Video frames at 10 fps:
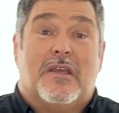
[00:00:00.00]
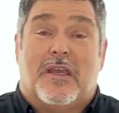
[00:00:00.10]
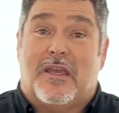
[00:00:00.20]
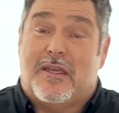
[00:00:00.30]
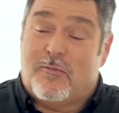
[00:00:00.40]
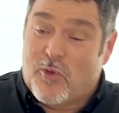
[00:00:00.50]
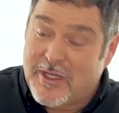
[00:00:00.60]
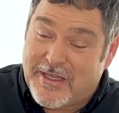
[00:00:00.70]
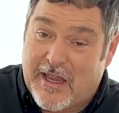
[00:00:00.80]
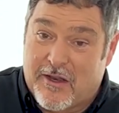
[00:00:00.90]
And
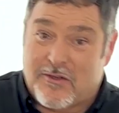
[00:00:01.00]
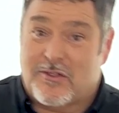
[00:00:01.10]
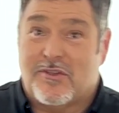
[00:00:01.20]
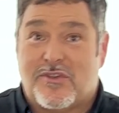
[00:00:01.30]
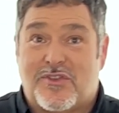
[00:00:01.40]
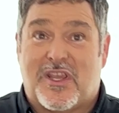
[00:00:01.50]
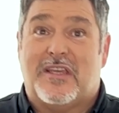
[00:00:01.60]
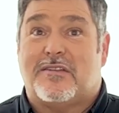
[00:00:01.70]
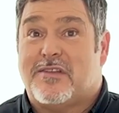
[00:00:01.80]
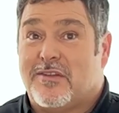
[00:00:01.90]
one character is
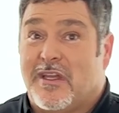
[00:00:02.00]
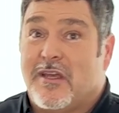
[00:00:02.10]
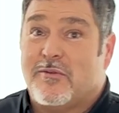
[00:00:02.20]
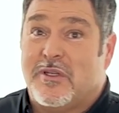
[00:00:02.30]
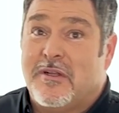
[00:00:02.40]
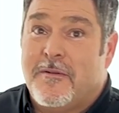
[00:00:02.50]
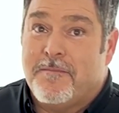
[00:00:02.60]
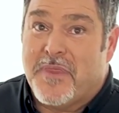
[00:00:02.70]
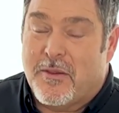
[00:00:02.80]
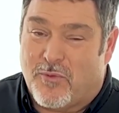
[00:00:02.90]
saying to the other one,
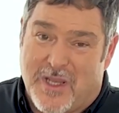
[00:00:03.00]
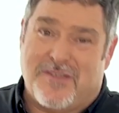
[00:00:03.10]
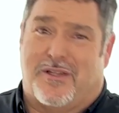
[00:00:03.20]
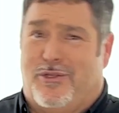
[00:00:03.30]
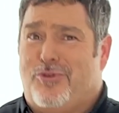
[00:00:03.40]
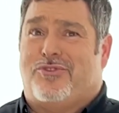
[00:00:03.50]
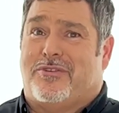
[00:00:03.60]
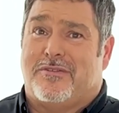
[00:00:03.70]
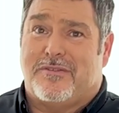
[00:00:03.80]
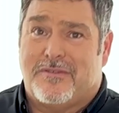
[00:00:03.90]

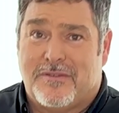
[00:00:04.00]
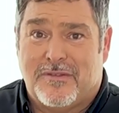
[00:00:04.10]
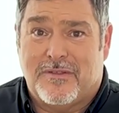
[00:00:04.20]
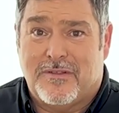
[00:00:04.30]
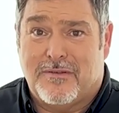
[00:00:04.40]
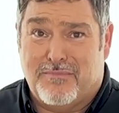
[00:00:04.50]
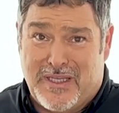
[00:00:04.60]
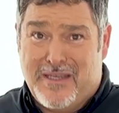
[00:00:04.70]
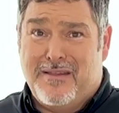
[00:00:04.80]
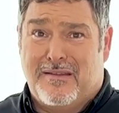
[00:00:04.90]
resolutions?
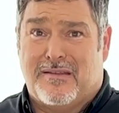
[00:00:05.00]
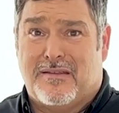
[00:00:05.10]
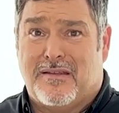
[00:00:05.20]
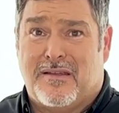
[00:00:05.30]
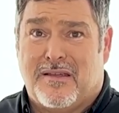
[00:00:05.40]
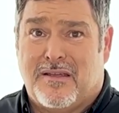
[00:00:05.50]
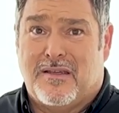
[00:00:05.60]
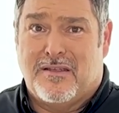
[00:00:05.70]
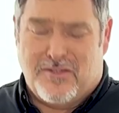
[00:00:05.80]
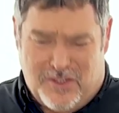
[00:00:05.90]
Me?
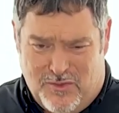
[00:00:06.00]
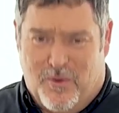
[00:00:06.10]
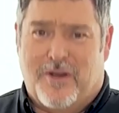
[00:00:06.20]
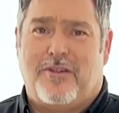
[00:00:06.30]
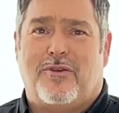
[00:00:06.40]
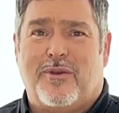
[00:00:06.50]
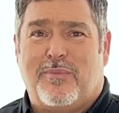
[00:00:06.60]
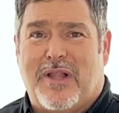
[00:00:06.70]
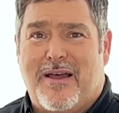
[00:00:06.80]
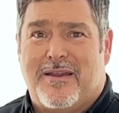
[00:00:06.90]
Just what are you
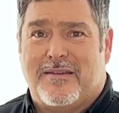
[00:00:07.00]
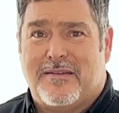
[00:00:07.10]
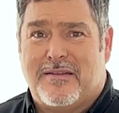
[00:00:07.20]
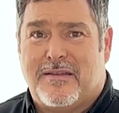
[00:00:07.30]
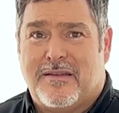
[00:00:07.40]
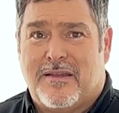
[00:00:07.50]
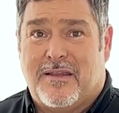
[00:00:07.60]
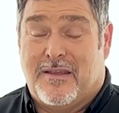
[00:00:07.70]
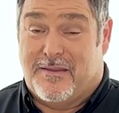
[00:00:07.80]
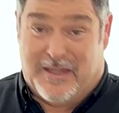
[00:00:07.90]
implying?
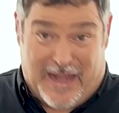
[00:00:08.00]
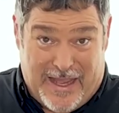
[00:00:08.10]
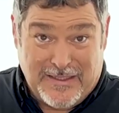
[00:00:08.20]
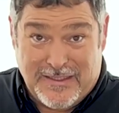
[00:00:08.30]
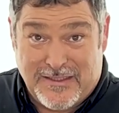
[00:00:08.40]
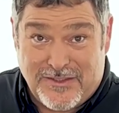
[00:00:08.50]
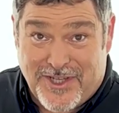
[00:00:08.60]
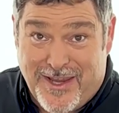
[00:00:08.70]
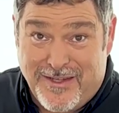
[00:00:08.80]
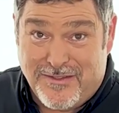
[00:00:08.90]
That I need to
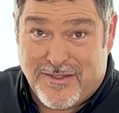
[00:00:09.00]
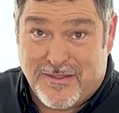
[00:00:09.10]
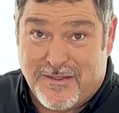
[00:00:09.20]
change?